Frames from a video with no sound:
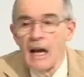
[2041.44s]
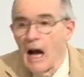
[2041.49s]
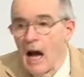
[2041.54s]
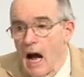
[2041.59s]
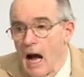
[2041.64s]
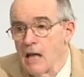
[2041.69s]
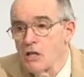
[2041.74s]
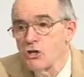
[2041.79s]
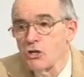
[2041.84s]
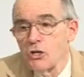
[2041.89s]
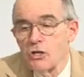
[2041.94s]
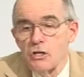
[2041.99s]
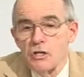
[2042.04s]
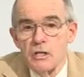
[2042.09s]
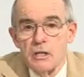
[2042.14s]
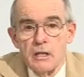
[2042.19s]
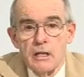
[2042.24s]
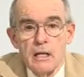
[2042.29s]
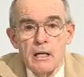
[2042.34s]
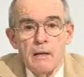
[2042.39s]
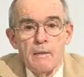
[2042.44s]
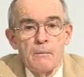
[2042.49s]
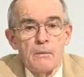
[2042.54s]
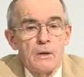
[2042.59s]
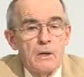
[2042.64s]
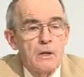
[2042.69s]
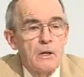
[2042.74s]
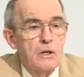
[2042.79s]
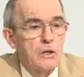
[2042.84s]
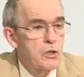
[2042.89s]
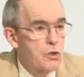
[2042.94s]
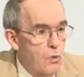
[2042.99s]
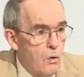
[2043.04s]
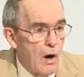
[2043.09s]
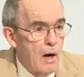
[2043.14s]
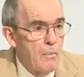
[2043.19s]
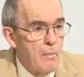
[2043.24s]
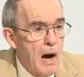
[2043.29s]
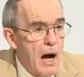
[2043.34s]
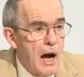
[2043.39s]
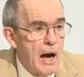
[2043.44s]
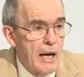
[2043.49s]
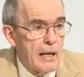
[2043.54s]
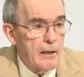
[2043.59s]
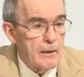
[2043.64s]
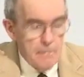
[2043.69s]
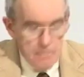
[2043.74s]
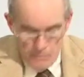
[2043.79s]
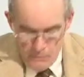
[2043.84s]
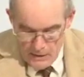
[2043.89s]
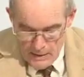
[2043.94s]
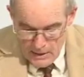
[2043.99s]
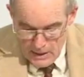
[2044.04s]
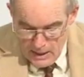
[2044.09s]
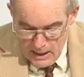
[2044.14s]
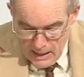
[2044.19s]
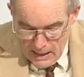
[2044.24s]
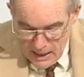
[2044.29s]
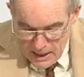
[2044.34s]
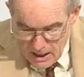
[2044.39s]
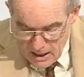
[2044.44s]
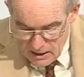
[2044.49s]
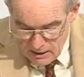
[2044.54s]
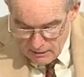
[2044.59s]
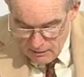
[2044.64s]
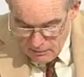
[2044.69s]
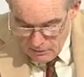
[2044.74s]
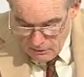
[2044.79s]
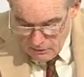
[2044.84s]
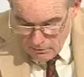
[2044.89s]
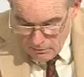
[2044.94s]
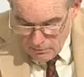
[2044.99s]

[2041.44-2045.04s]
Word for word: consciously to our mind. And